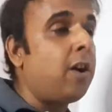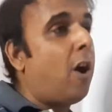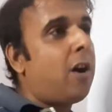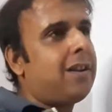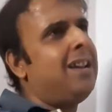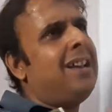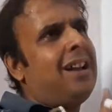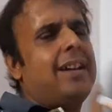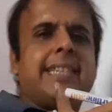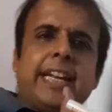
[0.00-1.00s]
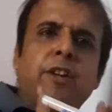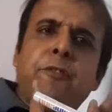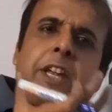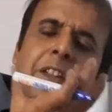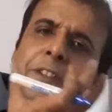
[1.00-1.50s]
or a set
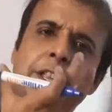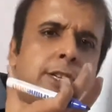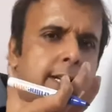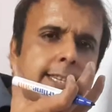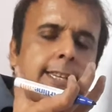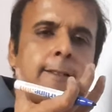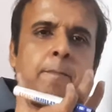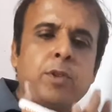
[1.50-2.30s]
of key features